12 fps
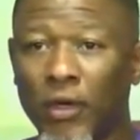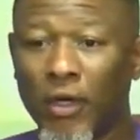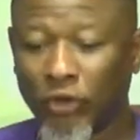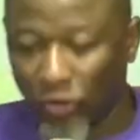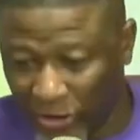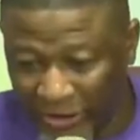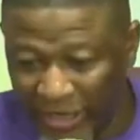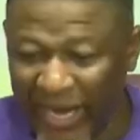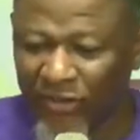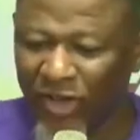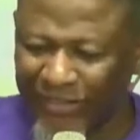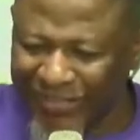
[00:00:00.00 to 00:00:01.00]
So
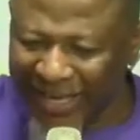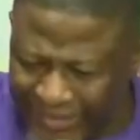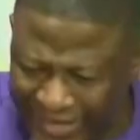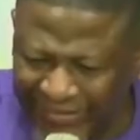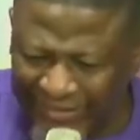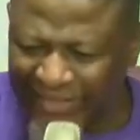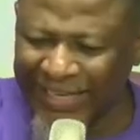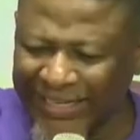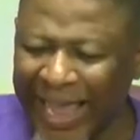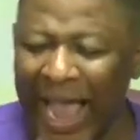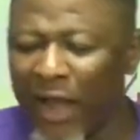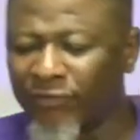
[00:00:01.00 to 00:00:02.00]
Jesus said, this is
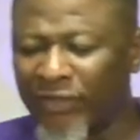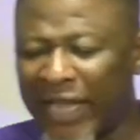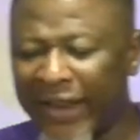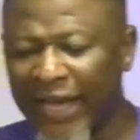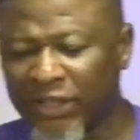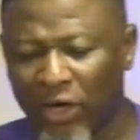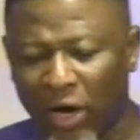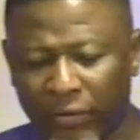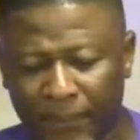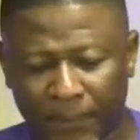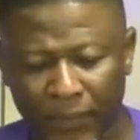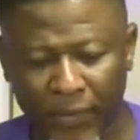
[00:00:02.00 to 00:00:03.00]
the kind of
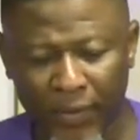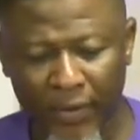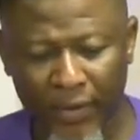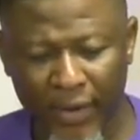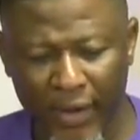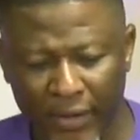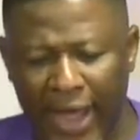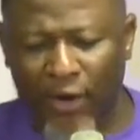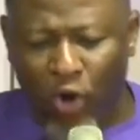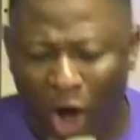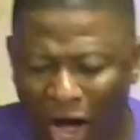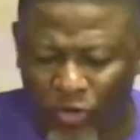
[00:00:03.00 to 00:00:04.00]
generation.
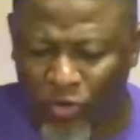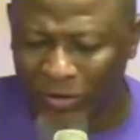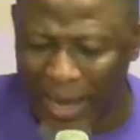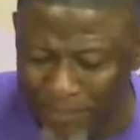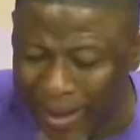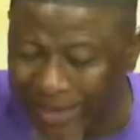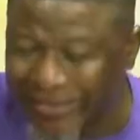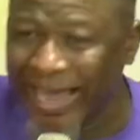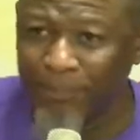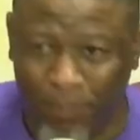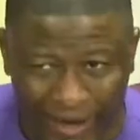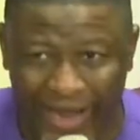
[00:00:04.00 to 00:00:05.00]
They go to the
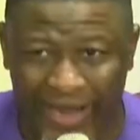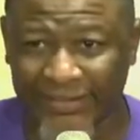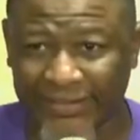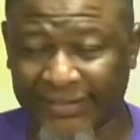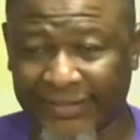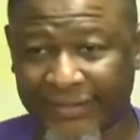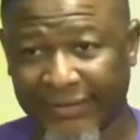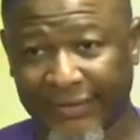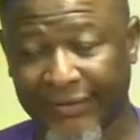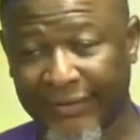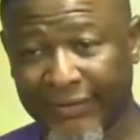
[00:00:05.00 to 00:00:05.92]
marketplace.